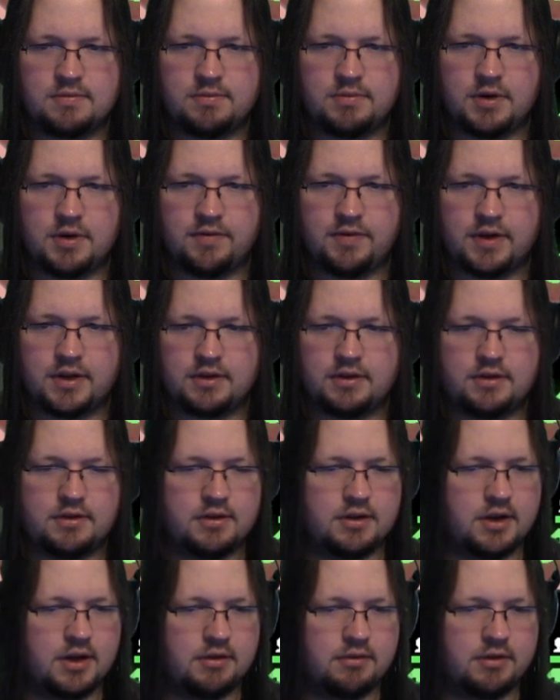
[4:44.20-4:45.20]
Perfect.
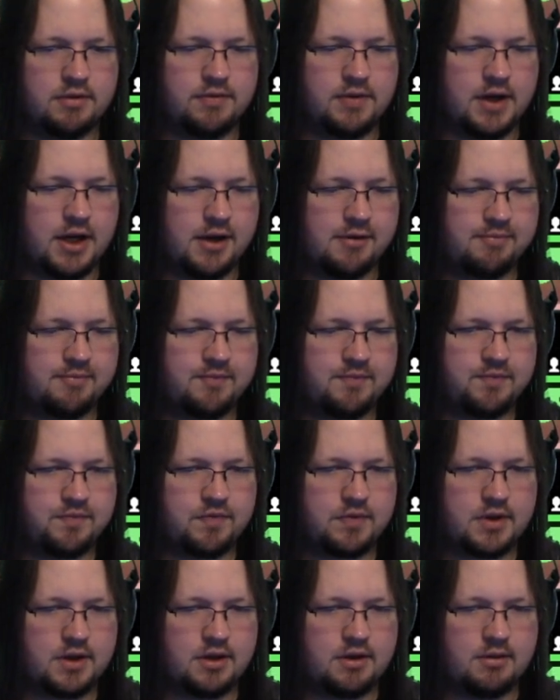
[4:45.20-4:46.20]
Alright, we're fine.
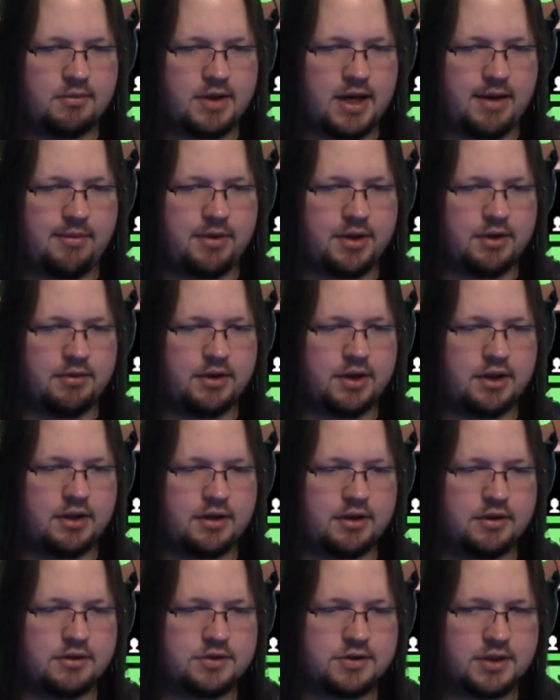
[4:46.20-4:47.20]
I'm happy that we
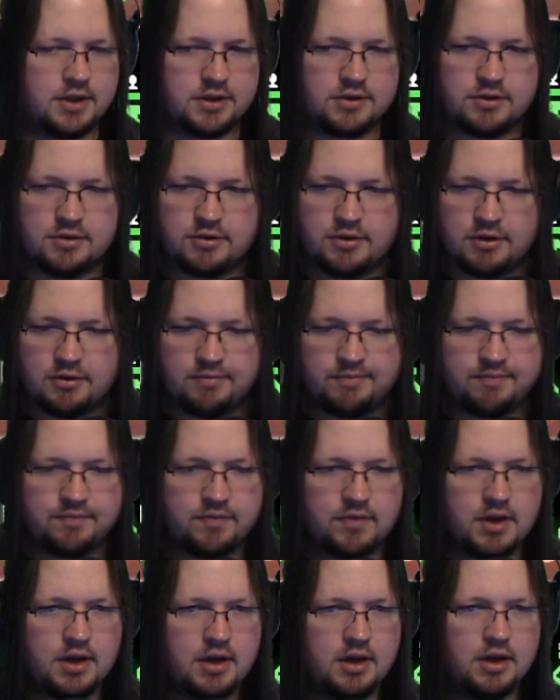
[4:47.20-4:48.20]
didn't use an extra drone.
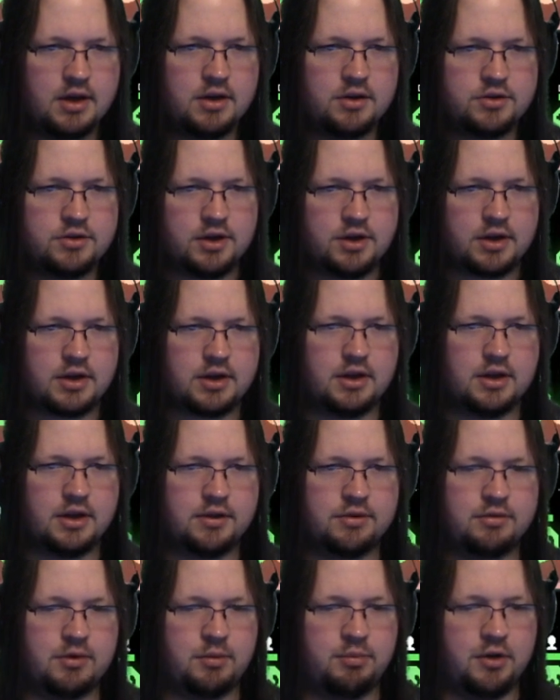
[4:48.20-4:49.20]
Took
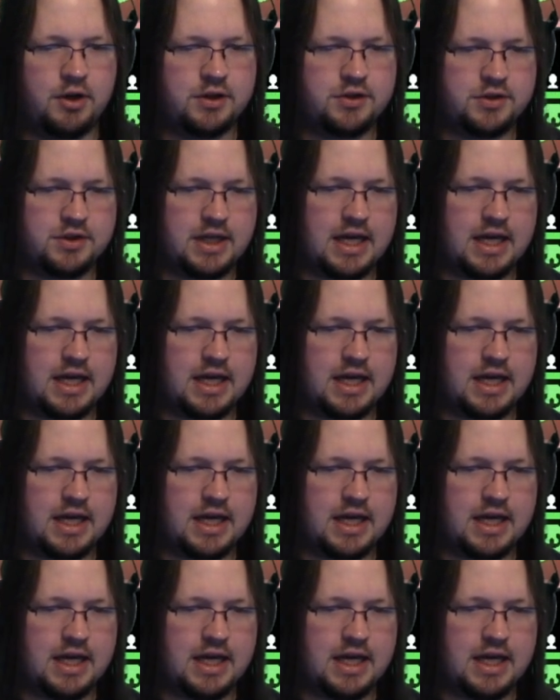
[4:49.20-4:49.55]
3 points of